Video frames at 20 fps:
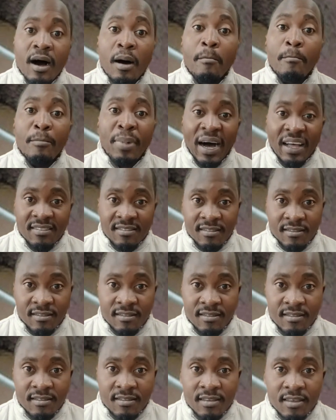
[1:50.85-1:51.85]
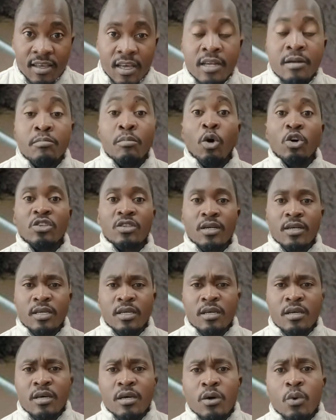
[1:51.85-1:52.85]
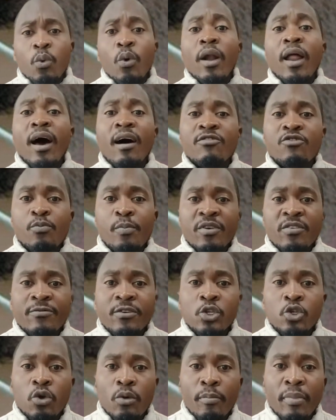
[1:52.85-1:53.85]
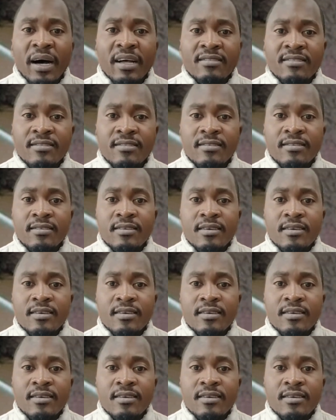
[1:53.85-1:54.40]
burns, and mostly will have superficial burns.